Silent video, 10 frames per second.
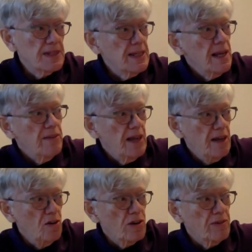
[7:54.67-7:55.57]
they
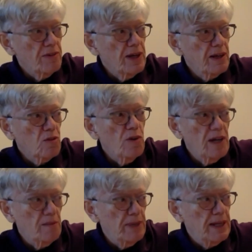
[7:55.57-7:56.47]
look quite a
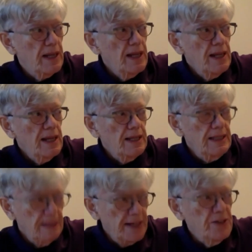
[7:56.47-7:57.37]
bit
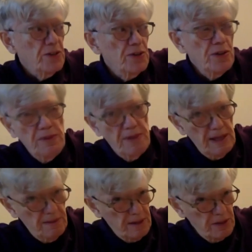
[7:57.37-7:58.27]
lighter
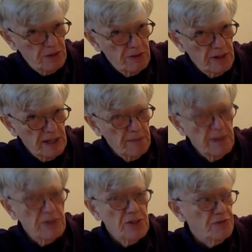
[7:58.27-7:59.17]
than this tree
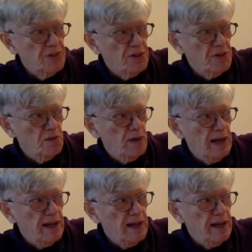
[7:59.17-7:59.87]
because they're farther away.